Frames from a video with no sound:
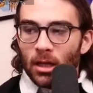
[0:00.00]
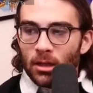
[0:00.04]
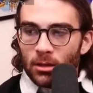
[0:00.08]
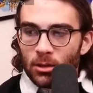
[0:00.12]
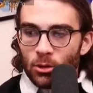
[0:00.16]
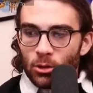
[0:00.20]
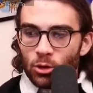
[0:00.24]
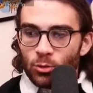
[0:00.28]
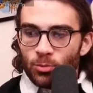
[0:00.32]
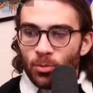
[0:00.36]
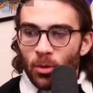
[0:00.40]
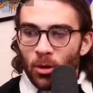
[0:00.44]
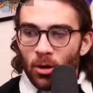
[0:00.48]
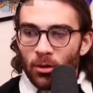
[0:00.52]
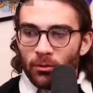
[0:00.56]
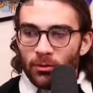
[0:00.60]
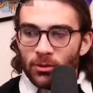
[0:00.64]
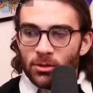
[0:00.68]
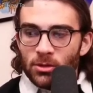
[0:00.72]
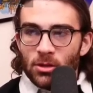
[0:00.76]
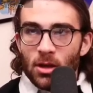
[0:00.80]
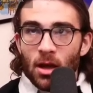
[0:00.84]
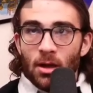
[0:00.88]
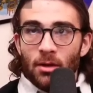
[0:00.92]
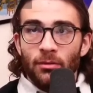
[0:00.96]
And those
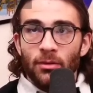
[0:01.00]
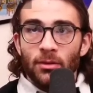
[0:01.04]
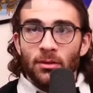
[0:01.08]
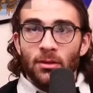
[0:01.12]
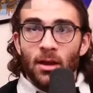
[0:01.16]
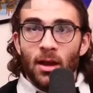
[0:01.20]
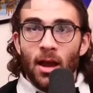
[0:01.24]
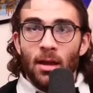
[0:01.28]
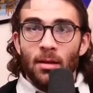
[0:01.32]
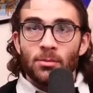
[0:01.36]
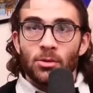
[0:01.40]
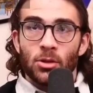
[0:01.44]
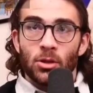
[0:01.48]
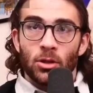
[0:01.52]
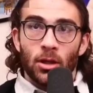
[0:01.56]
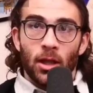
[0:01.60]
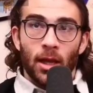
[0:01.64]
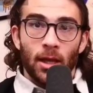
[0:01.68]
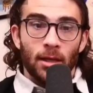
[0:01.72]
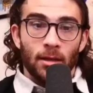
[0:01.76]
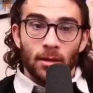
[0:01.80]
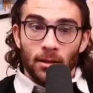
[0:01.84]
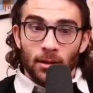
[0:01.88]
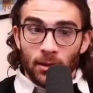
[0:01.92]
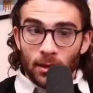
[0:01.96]
perverts oftentimes are
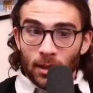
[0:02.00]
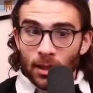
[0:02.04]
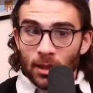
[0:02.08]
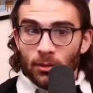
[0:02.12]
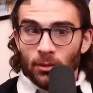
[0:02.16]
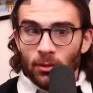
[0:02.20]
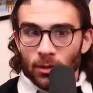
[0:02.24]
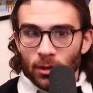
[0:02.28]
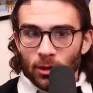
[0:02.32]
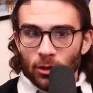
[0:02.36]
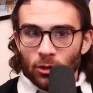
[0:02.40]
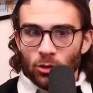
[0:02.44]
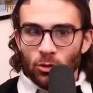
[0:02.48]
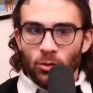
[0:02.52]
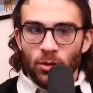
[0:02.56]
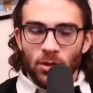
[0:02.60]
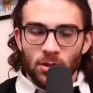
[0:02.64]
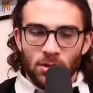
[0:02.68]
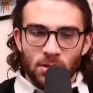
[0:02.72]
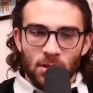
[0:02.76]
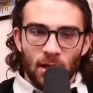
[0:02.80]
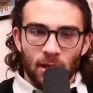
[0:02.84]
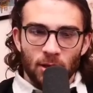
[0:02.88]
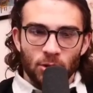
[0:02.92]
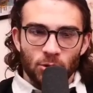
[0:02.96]
like literally
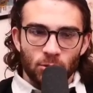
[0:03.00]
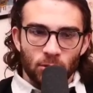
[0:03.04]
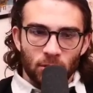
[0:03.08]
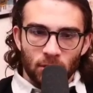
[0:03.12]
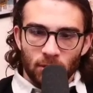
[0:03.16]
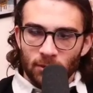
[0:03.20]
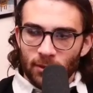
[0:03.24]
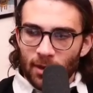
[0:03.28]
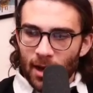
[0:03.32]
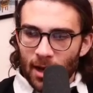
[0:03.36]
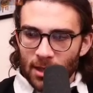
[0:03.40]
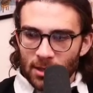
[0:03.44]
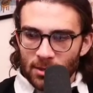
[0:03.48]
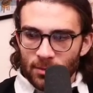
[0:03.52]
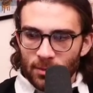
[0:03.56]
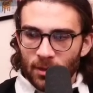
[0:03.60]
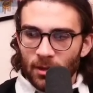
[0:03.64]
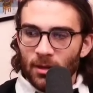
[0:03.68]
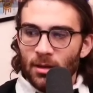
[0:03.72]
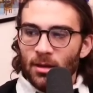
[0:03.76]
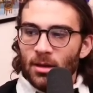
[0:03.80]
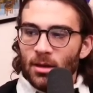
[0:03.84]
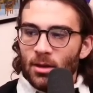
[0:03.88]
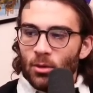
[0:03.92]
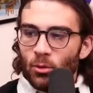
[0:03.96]
doing sexual
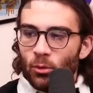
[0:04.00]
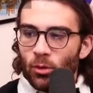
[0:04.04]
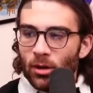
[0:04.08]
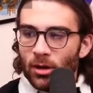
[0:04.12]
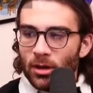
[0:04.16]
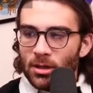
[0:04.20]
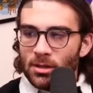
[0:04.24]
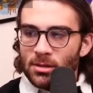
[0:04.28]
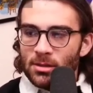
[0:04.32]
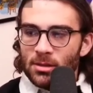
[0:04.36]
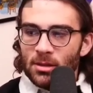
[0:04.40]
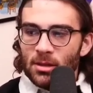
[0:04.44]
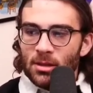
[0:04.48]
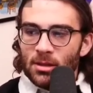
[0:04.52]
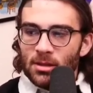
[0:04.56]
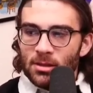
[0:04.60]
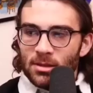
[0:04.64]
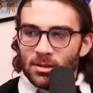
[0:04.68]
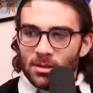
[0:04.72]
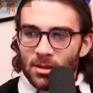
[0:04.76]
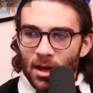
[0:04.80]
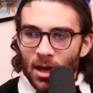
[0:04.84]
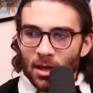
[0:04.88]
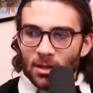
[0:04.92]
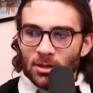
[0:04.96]
harassment. Whereas
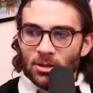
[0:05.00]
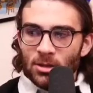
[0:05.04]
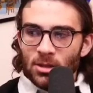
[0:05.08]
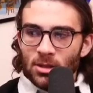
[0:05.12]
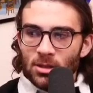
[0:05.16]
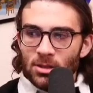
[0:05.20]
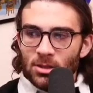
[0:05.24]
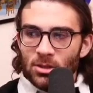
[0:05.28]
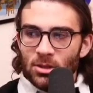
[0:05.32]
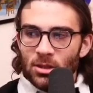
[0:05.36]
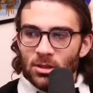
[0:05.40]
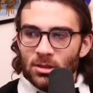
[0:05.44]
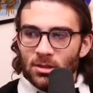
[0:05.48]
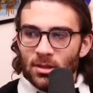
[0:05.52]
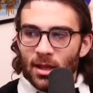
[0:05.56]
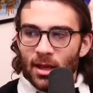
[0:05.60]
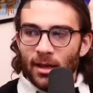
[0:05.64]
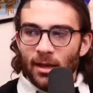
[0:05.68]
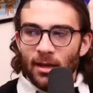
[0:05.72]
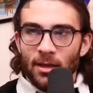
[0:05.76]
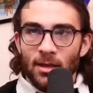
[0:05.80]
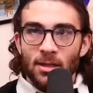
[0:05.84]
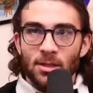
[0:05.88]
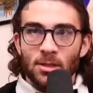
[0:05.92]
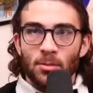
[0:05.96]
Sanji is just
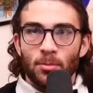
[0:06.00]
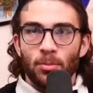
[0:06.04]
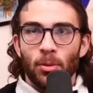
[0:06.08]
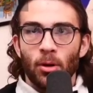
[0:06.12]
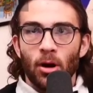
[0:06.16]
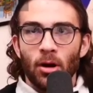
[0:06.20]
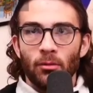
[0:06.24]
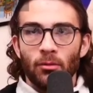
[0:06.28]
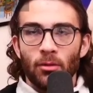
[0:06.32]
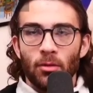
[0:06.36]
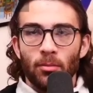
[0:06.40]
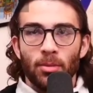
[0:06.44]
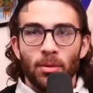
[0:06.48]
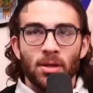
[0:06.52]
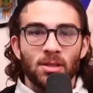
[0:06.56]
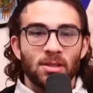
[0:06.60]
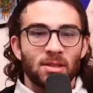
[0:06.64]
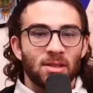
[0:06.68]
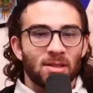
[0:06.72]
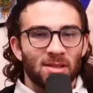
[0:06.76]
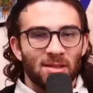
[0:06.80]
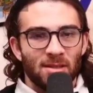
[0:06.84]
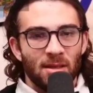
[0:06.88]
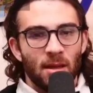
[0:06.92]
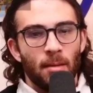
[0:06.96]
like, he's a pervert, but
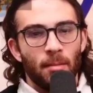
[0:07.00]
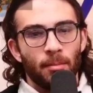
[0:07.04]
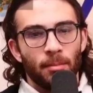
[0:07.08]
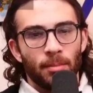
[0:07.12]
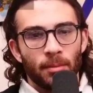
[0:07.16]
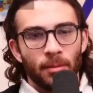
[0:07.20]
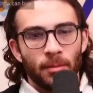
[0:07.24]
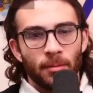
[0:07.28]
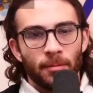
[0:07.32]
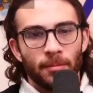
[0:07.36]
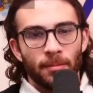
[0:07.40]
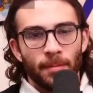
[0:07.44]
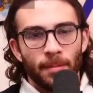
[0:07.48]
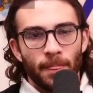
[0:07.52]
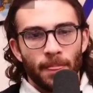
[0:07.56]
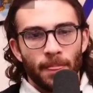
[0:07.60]
he's a simp.